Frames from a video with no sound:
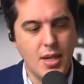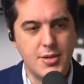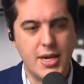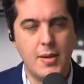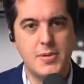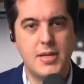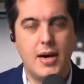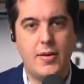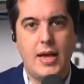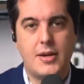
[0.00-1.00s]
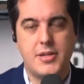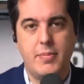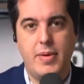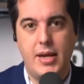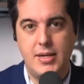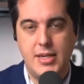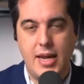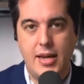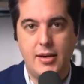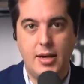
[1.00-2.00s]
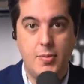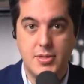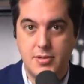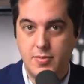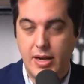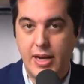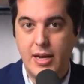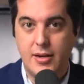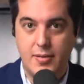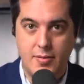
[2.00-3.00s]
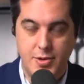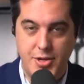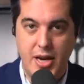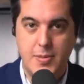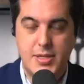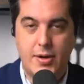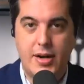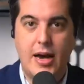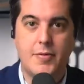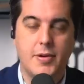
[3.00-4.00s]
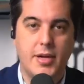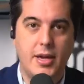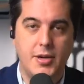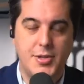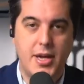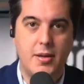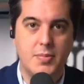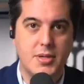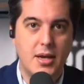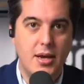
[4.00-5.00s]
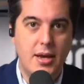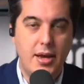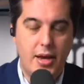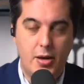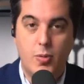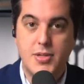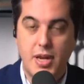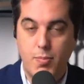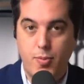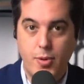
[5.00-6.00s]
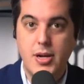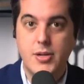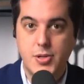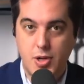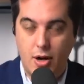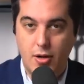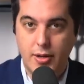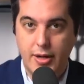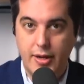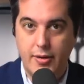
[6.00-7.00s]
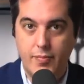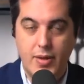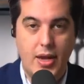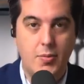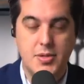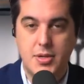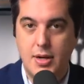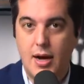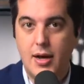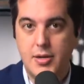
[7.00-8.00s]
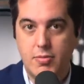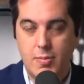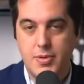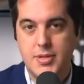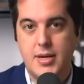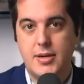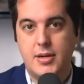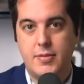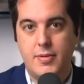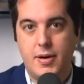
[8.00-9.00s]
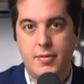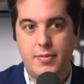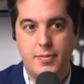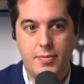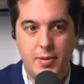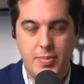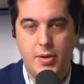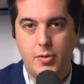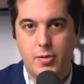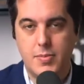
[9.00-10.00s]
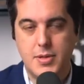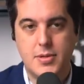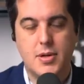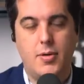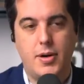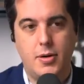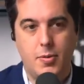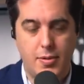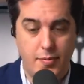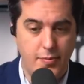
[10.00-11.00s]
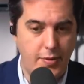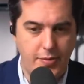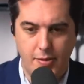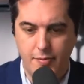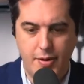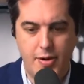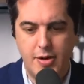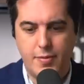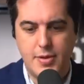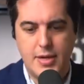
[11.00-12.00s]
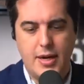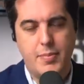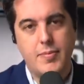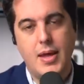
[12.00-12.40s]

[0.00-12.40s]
Jamestown actually maintained, it was, again, Jamestown after King James. It was a British colony. It was not representative of the Pilgrims and so on, who were a very different type.